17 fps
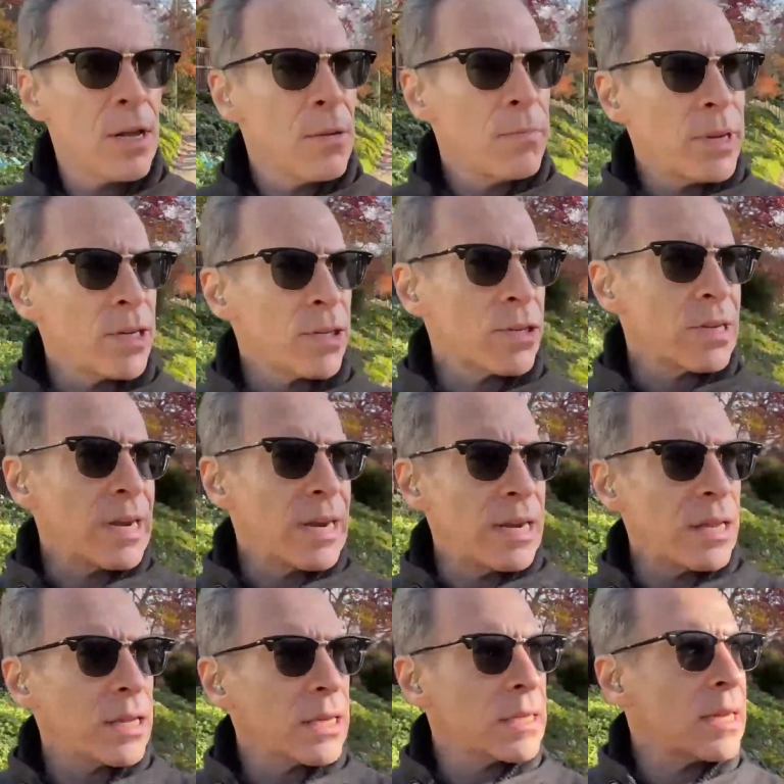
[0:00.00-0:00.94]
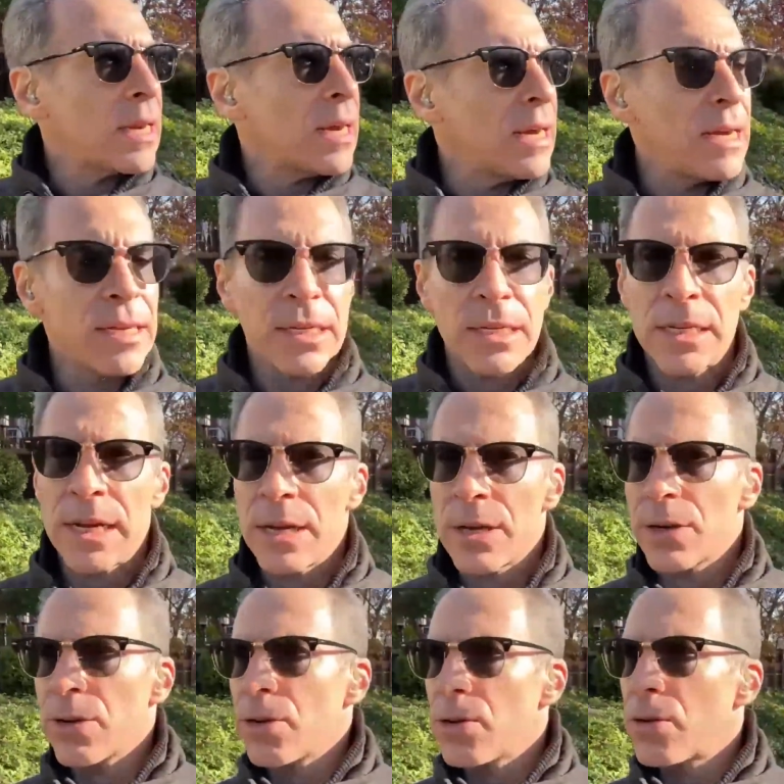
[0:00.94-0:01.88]
based on anything that I say or
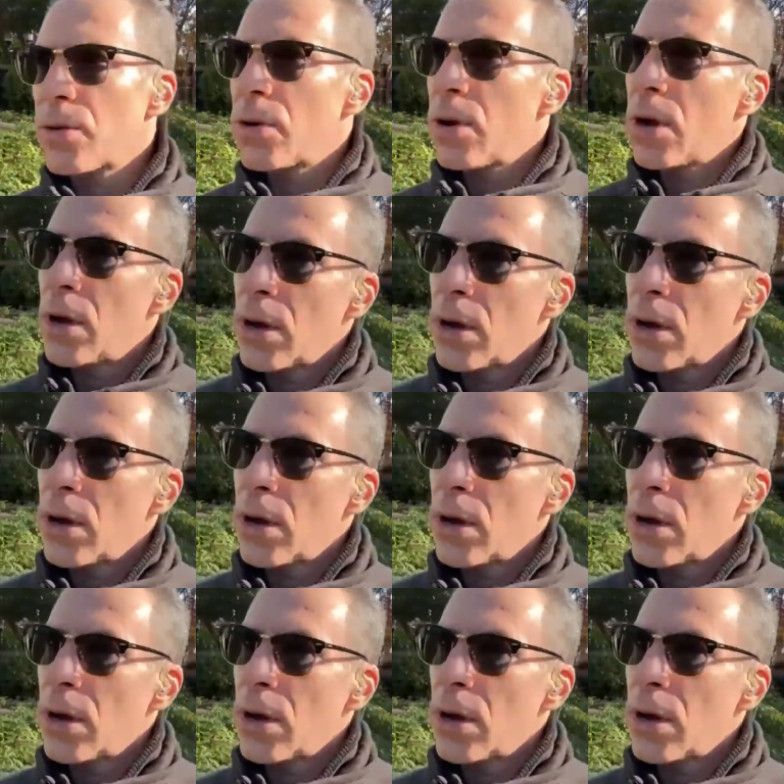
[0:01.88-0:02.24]
do,